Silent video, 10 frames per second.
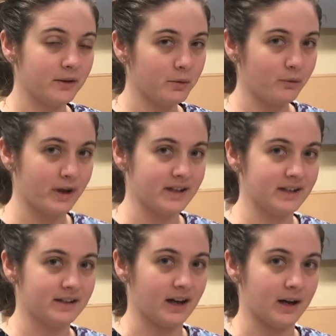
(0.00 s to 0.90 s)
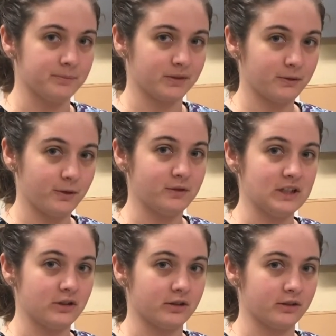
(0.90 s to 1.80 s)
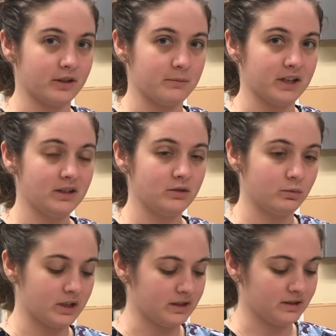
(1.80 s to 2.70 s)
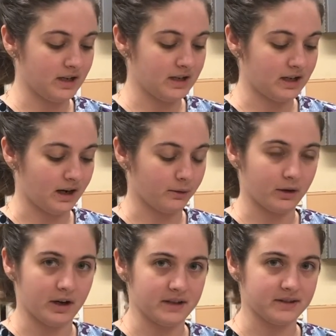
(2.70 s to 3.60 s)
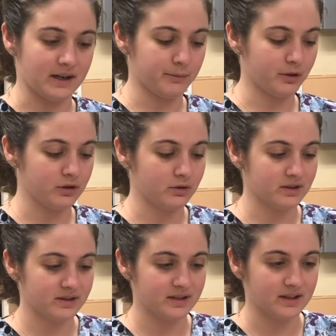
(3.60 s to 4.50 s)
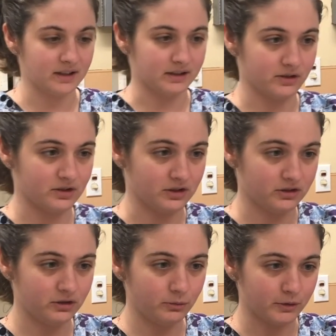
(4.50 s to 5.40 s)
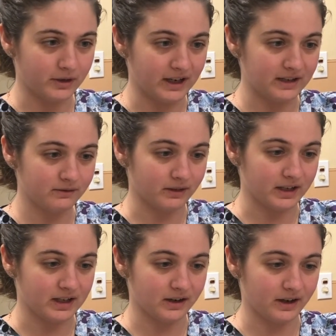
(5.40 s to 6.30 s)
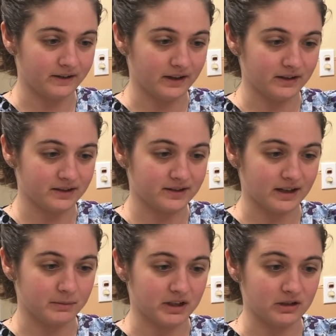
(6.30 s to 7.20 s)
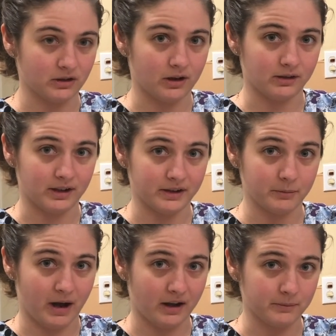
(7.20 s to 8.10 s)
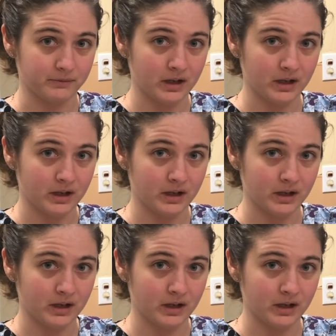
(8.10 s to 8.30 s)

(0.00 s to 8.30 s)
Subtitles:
that we've waited 15 to 30 minutes, we can take our sample, and you can see that there's the supernatant right here, and then the sediment is all on the bottom.